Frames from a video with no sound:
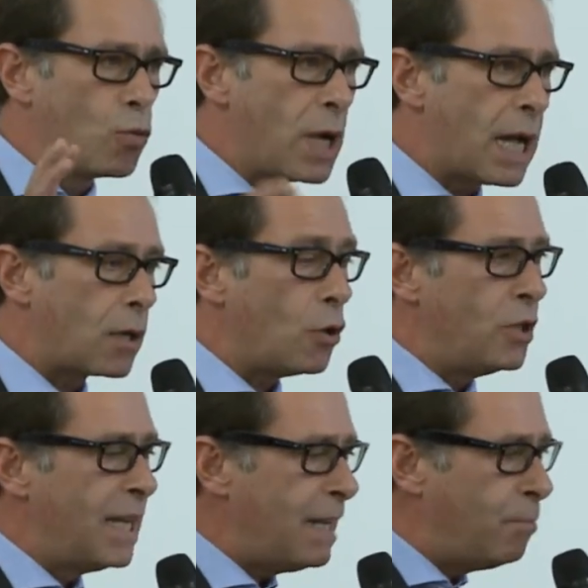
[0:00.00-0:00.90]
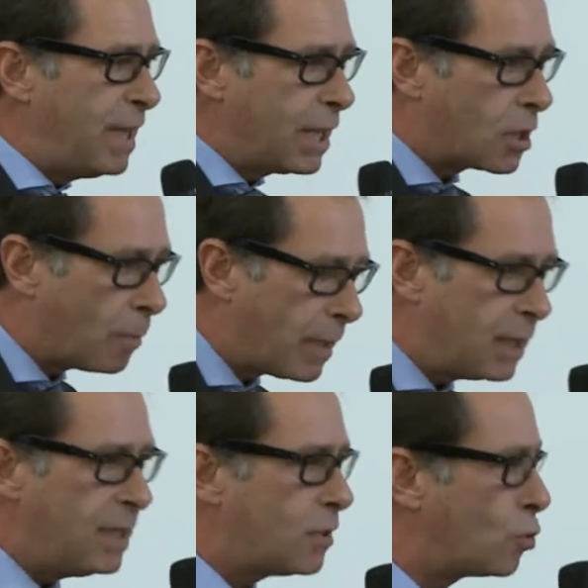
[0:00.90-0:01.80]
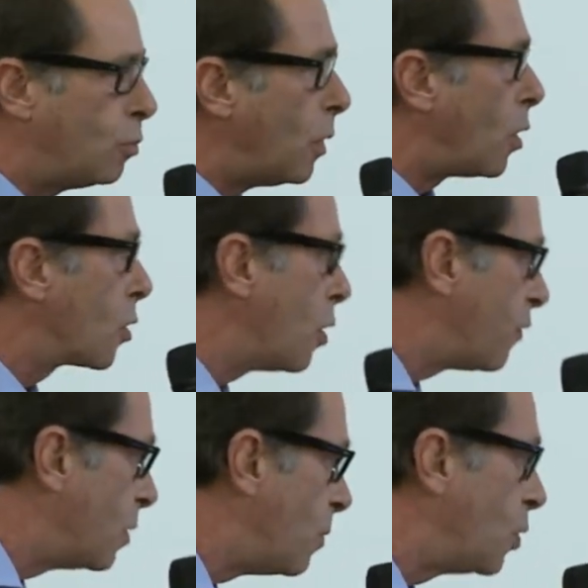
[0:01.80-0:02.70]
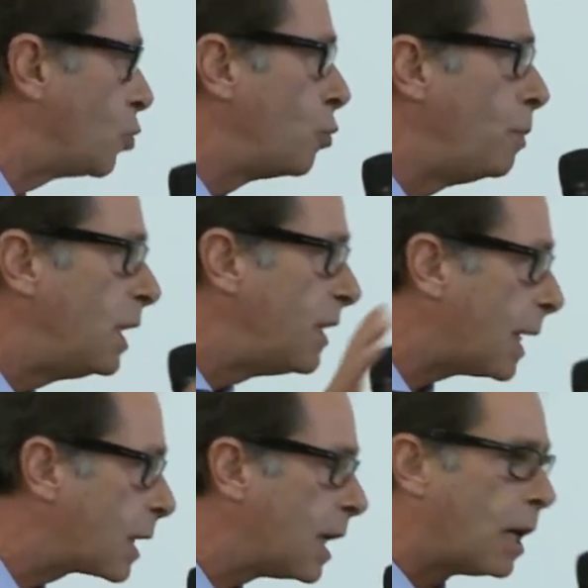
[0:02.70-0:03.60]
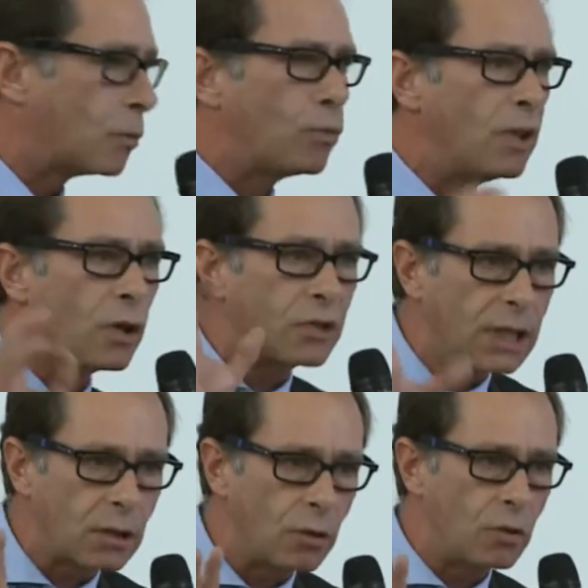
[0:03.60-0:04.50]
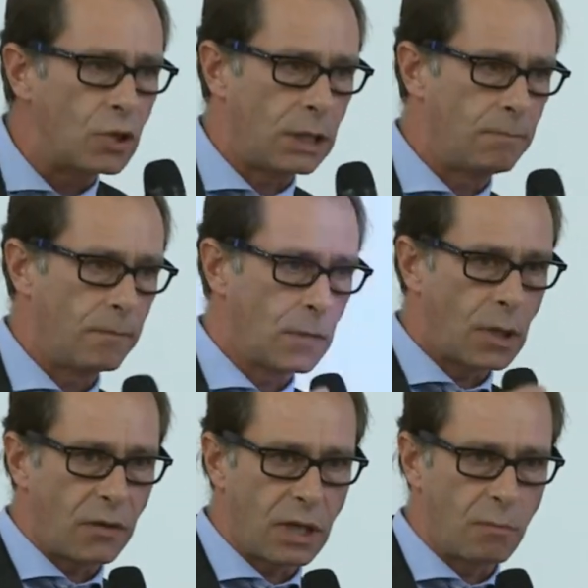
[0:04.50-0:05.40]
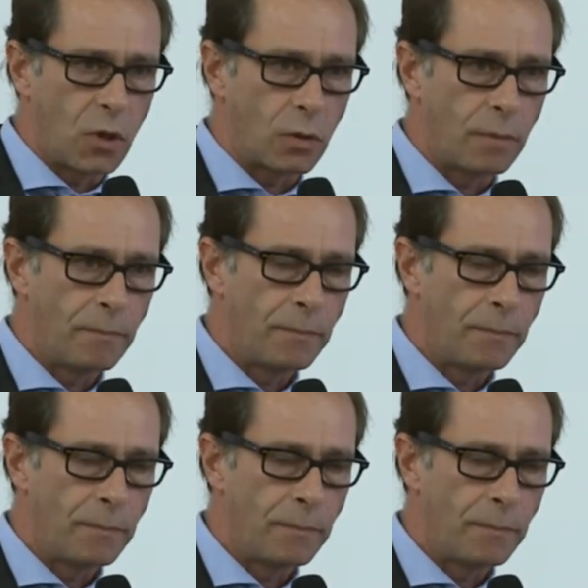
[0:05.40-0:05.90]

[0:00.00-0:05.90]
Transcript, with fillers: we are enabling companies to, or government to build their cloud with our technology, nothing more.